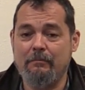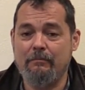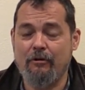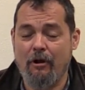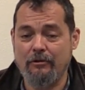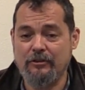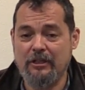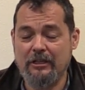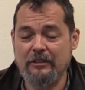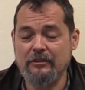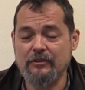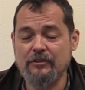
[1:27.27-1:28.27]

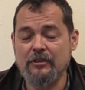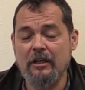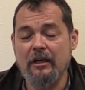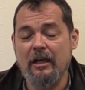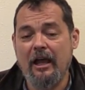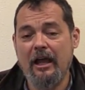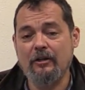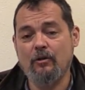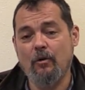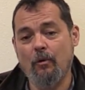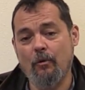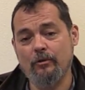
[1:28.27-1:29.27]
proteins and
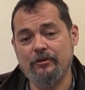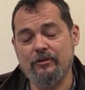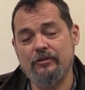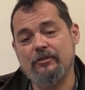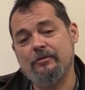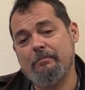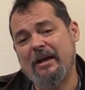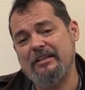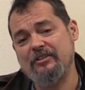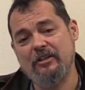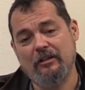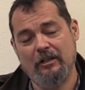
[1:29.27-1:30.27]
causes
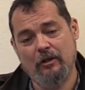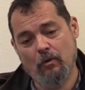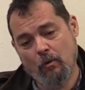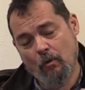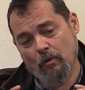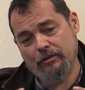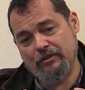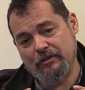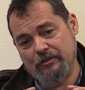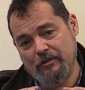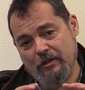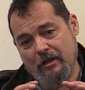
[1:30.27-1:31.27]
basically
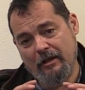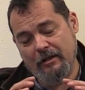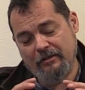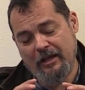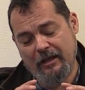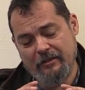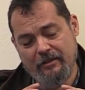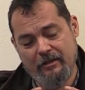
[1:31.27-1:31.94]
causes the, the,